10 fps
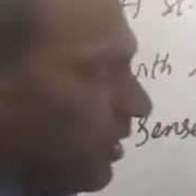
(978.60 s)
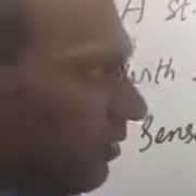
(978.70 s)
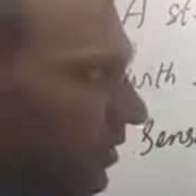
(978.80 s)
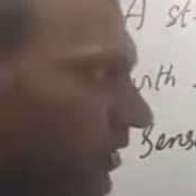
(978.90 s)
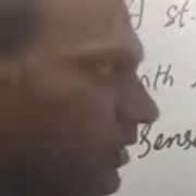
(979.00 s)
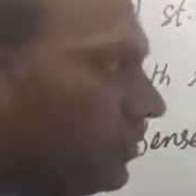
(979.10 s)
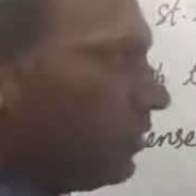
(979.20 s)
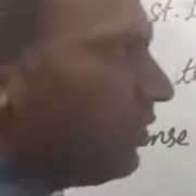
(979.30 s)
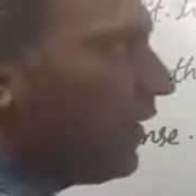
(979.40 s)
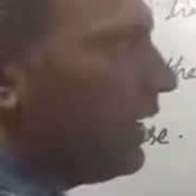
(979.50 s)
We need to
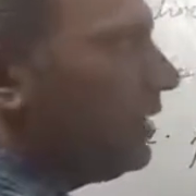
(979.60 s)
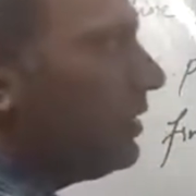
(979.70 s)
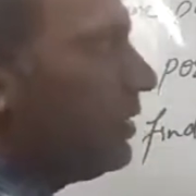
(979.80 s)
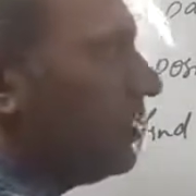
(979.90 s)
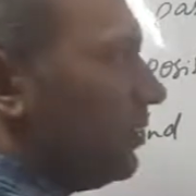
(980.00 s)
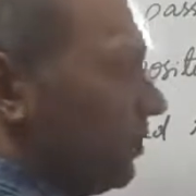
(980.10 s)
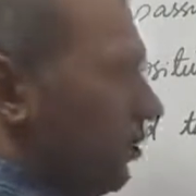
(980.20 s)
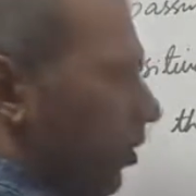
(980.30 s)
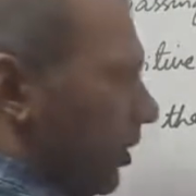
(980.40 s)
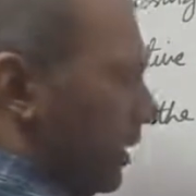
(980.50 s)
find
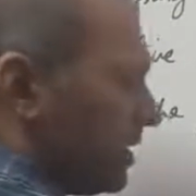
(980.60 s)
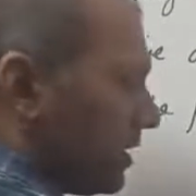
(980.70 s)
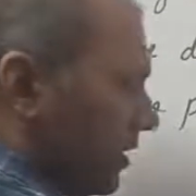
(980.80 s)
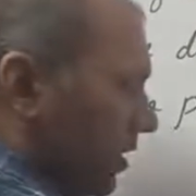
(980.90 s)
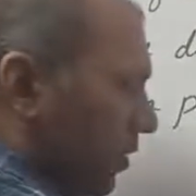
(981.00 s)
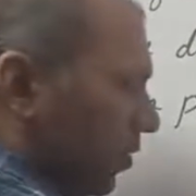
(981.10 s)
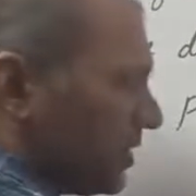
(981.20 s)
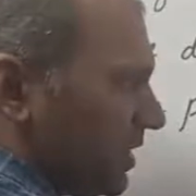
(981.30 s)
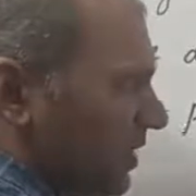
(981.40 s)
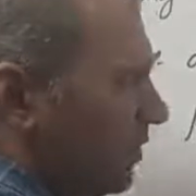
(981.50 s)
points which
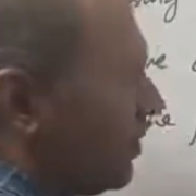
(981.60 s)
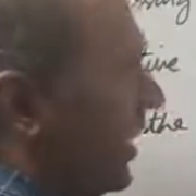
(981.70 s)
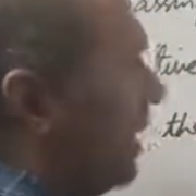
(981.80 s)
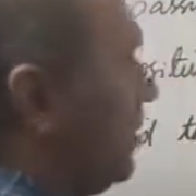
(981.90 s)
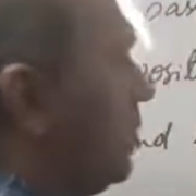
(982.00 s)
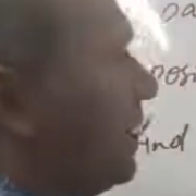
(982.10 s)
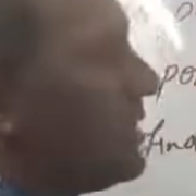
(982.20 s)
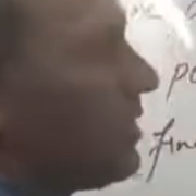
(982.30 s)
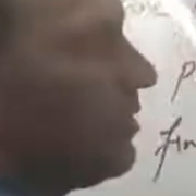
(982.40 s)
are 5 units